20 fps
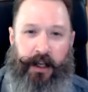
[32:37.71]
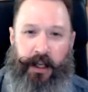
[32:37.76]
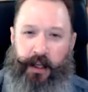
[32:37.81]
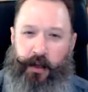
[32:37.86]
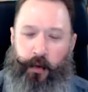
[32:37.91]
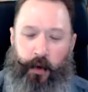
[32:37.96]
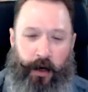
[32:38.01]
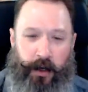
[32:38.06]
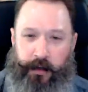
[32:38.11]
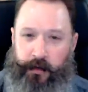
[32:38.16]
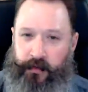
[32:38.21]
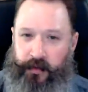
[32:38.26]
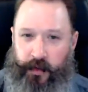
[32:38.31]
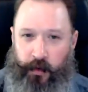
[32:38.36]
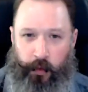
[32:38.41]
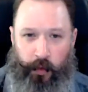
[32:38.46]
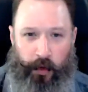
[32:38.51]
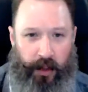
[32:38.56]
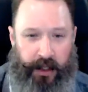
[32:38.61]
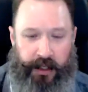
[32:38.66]
You want it to
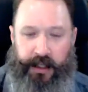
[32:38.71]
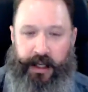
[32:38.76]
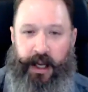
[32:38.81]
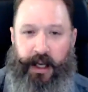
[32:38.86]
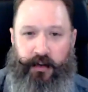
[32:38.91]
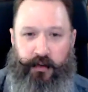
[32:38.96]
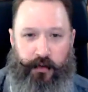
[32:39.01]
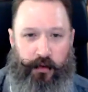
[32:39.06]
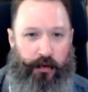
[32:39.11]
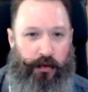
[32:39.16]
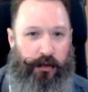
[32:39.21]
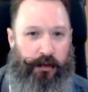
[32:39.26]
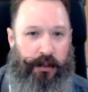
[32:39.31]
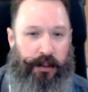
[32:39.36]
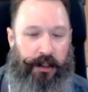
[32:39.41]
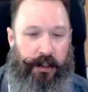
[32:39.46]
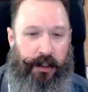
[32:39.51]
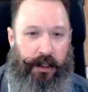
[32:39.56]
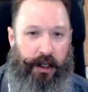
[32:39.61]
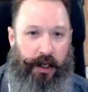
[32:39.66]
feel really natural
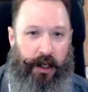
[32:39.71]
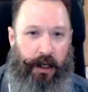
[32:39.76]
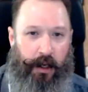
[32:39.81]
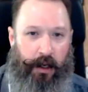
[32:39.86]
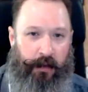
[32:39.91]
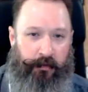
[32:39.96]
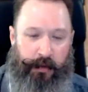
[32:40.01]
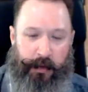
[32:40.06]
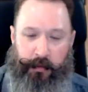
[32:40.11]
if